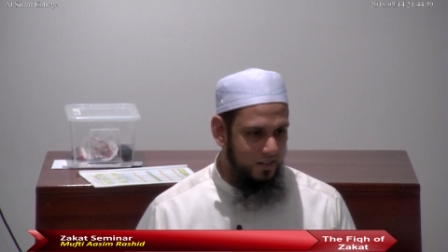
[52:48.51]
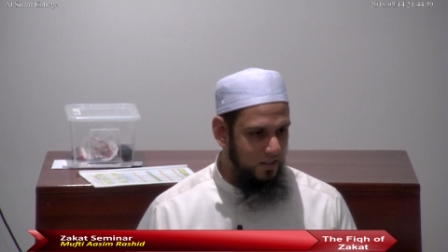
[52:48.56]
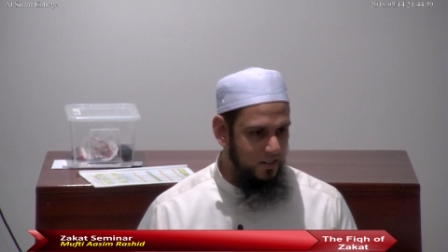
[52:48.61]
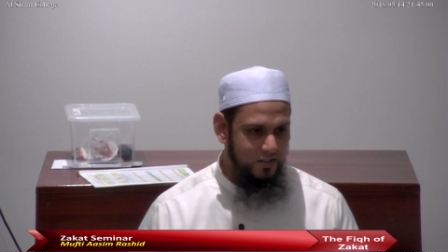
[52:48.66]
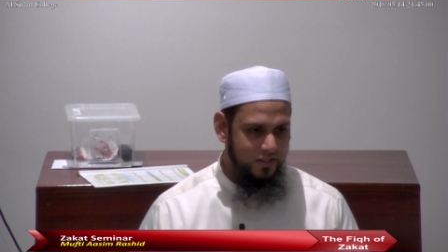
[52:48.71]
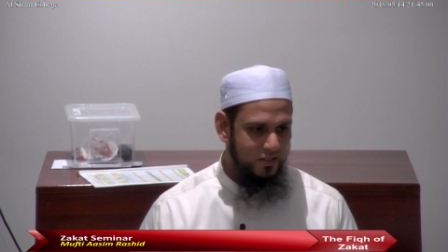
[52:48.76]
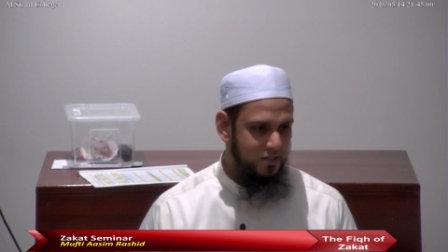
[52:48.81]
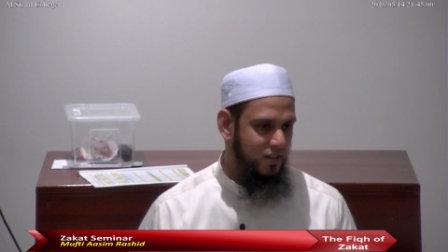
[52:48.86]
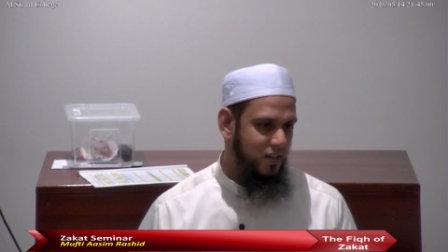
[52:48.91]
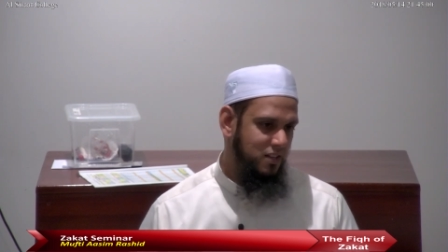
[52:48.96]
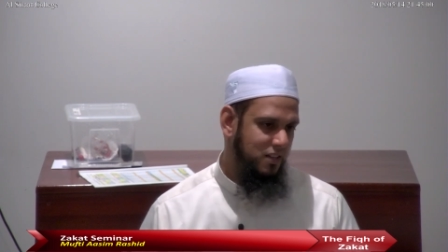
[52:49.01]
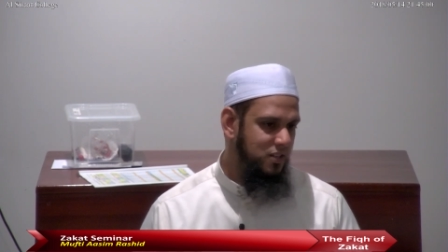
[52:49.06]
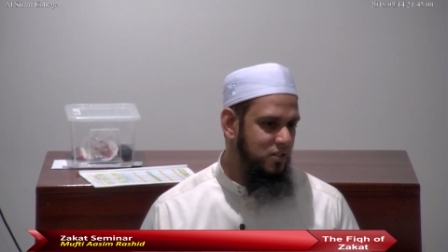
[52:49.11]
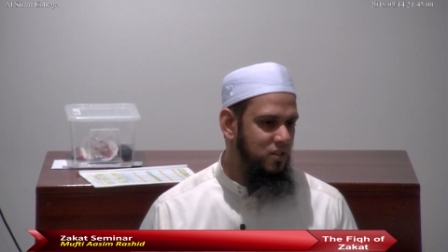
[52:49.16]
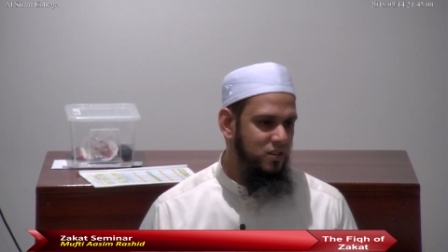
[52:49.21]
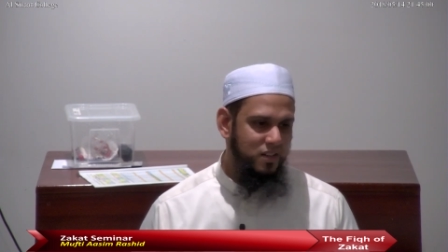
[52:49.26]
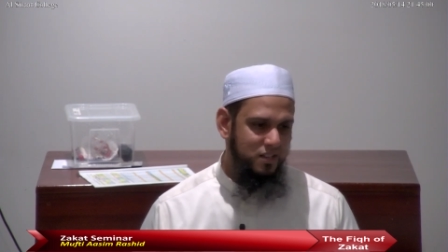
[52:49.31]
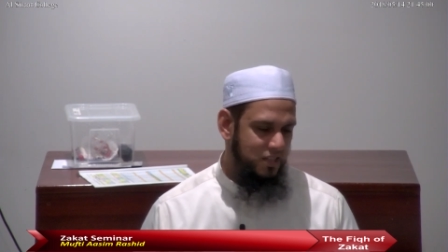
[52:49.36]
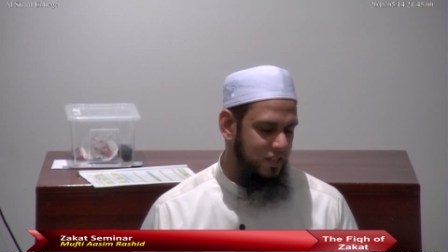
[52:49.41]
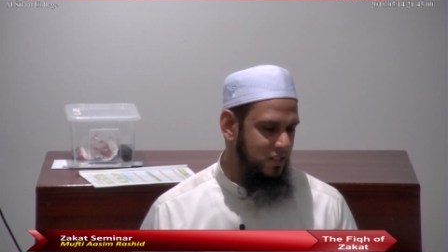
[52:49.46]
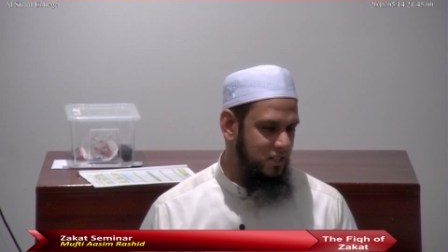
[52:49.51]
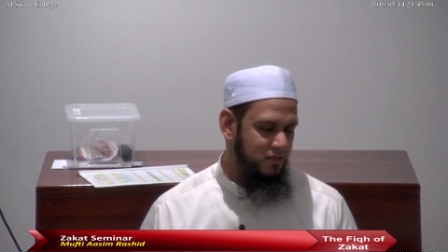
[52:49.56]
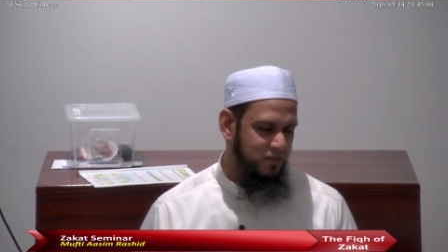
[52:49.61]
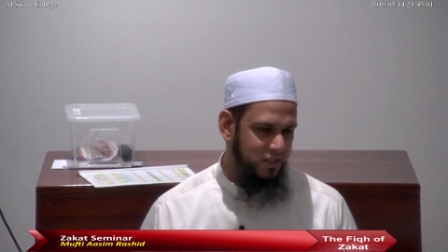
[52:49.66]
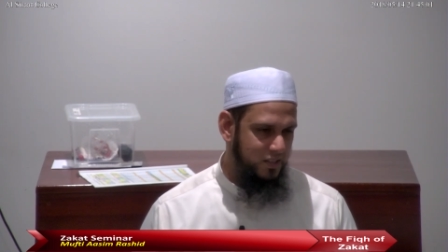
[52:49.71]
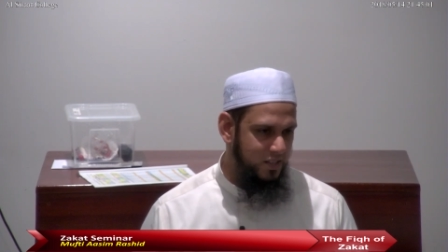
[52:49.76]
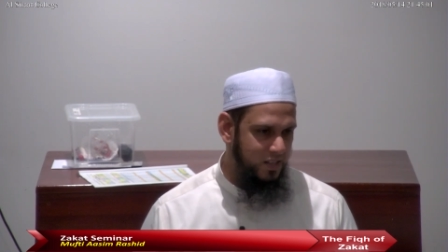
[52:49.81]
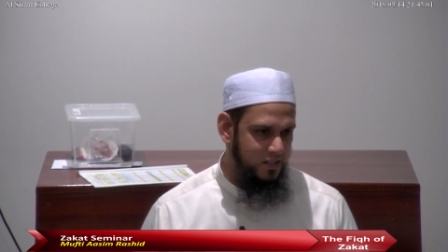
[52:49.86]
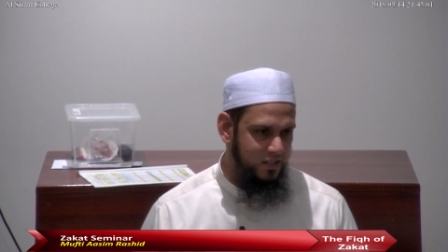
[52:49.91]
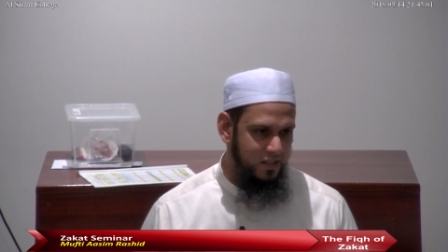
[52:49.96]
These are not things of
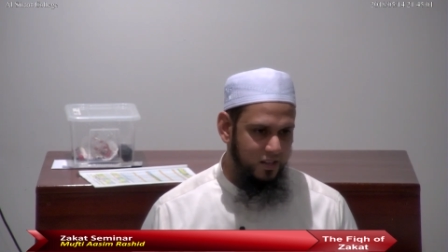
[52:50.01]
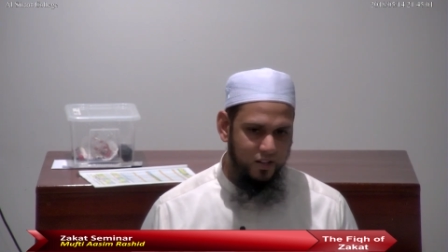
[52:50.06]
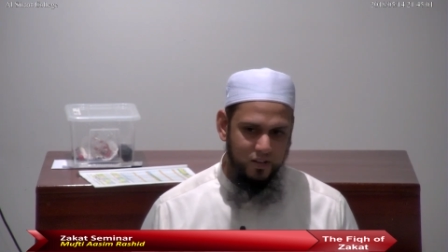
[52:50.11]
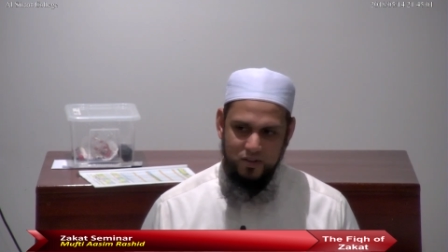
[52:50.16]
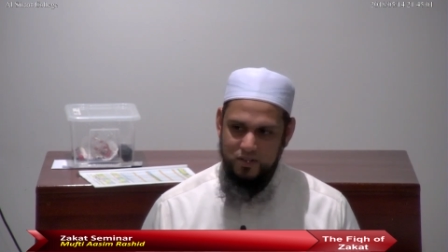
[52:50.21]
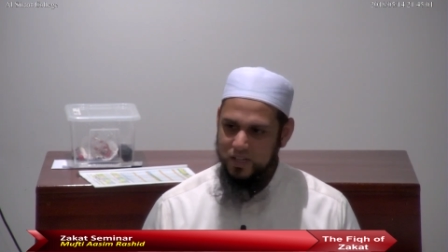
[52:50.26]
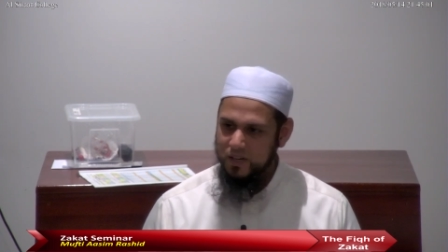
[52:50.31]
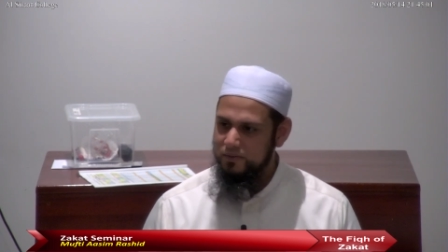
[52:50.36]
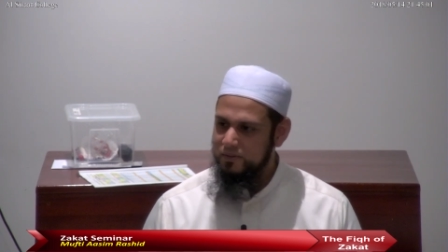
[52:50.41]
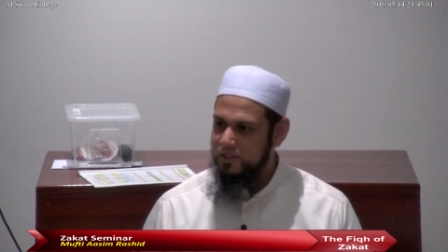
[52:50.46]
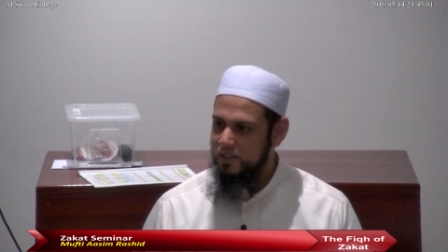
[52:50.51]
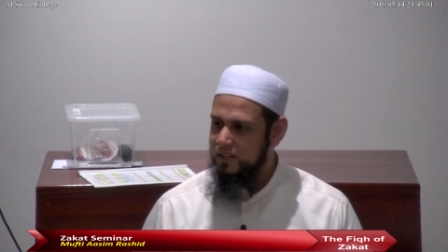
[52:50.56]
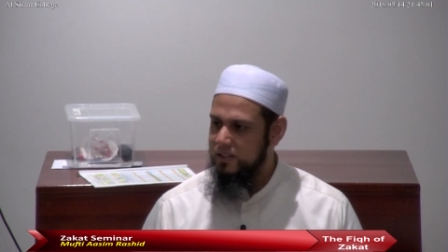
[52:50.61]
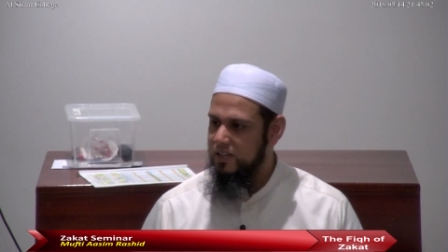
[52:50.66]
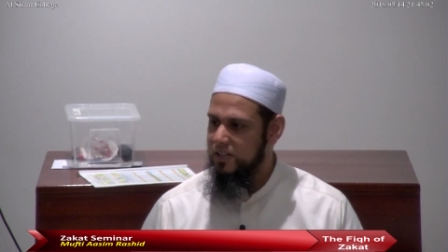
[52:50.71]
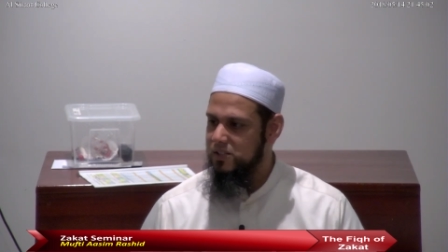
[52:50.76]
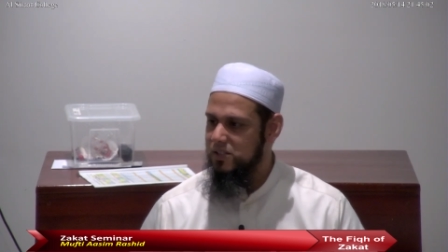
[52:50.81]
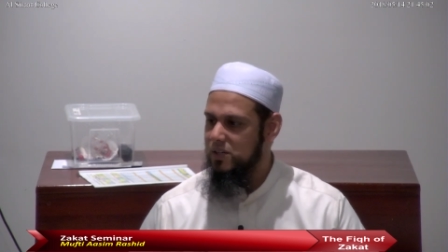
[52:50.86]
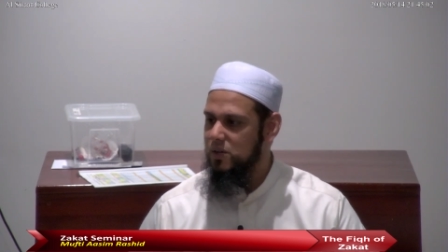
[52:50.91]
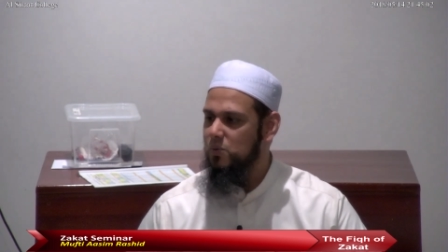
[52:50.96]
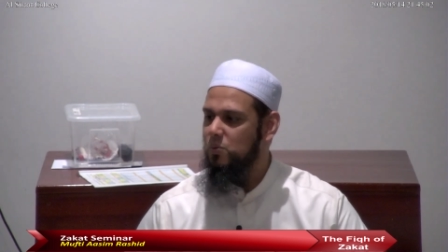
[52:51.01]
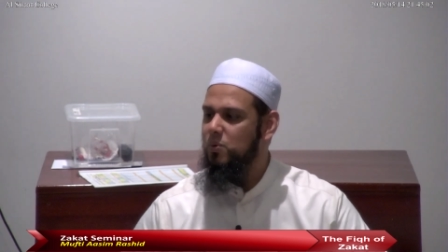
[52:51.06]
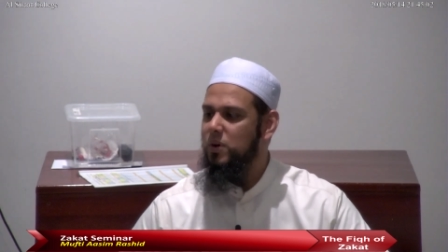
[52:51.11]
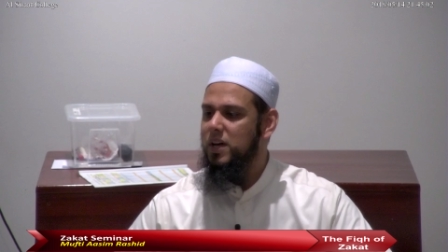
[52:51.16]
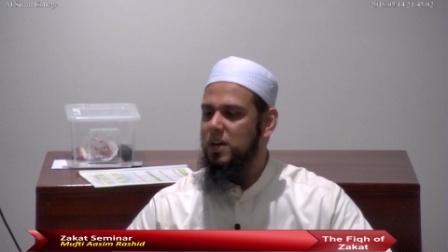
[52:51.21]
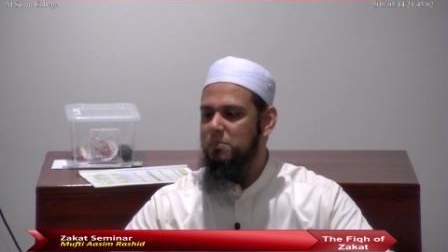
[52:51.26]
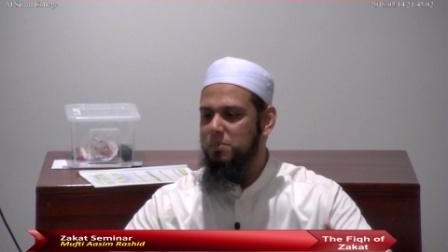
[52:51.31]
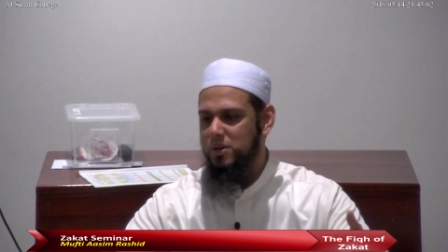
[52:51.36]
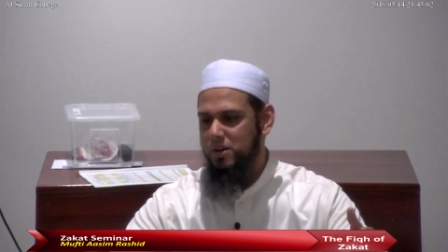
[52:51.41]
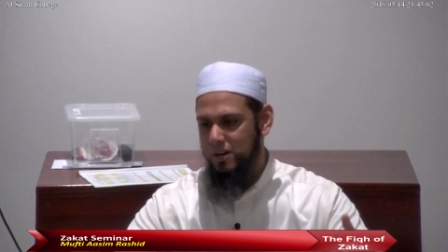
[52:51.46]
necessity. They're definitely things that are
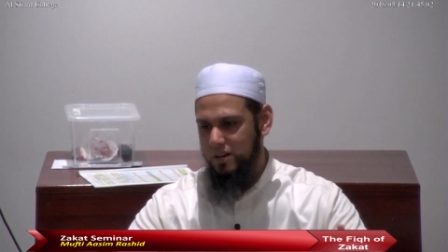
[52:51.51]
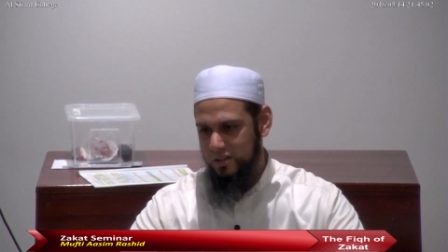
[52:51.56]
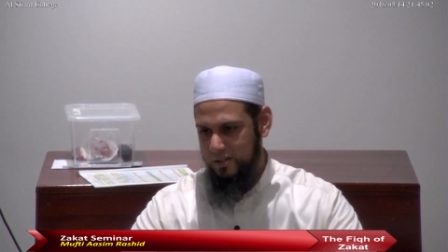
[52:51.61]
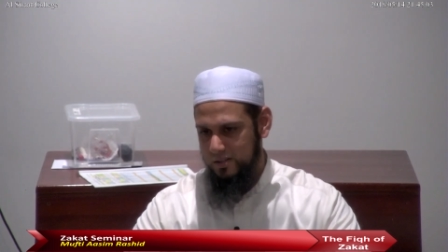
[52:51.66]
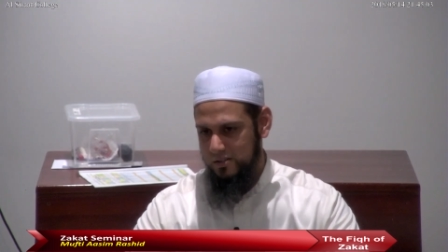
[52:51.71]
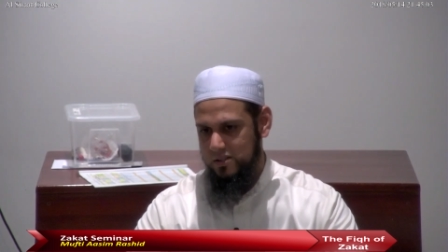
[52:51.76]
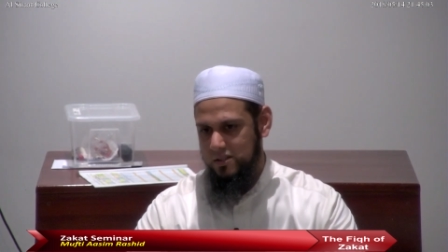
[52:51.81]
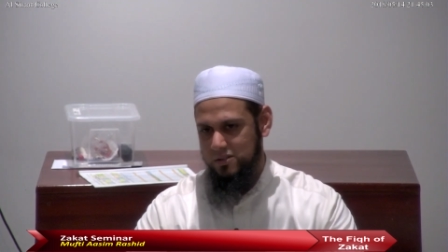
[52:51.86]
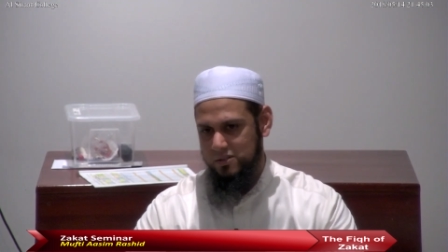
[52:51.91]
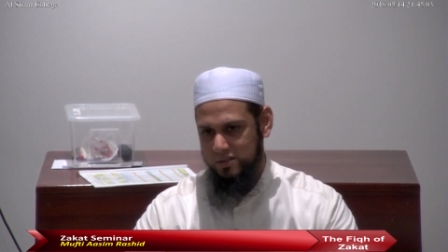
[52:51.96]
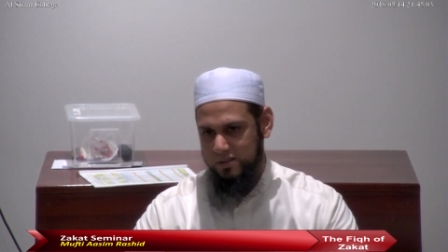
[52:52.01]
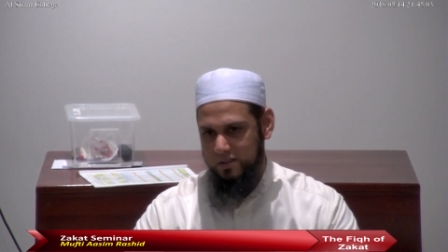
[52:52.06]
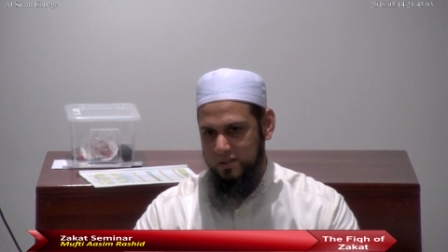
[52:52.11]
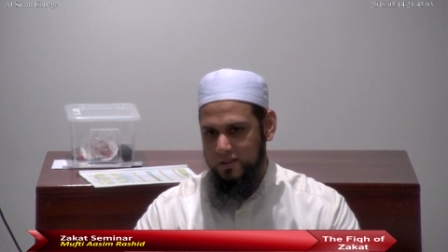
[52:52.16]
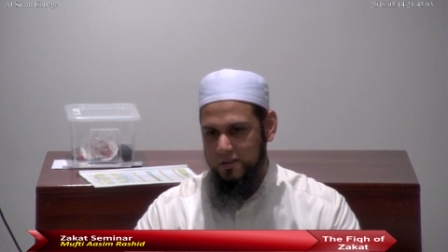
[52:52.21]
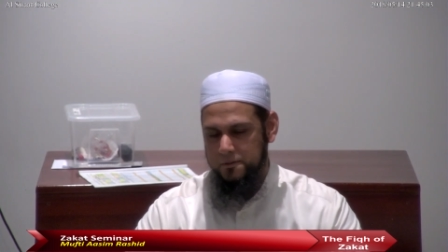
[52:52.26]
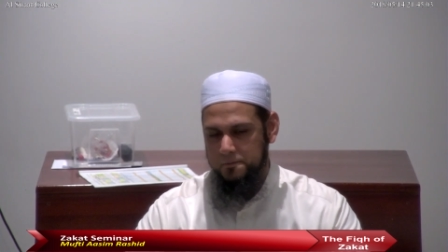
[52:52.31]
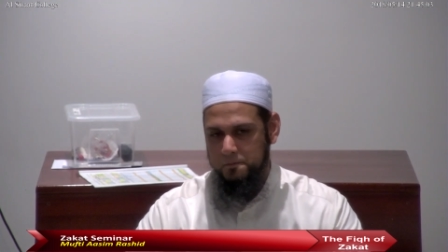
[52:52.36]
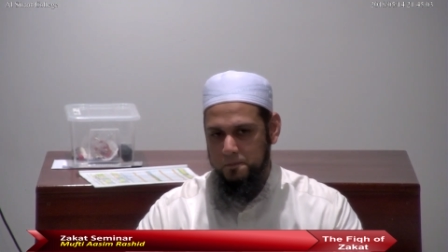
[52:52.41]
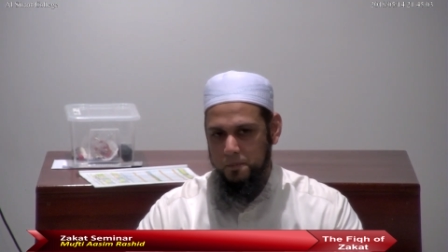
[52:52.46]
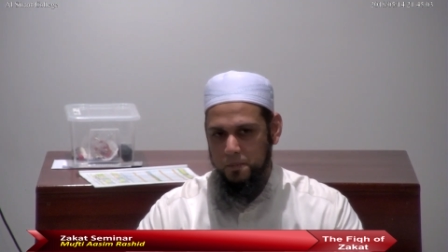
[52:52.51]
way beyond necessity.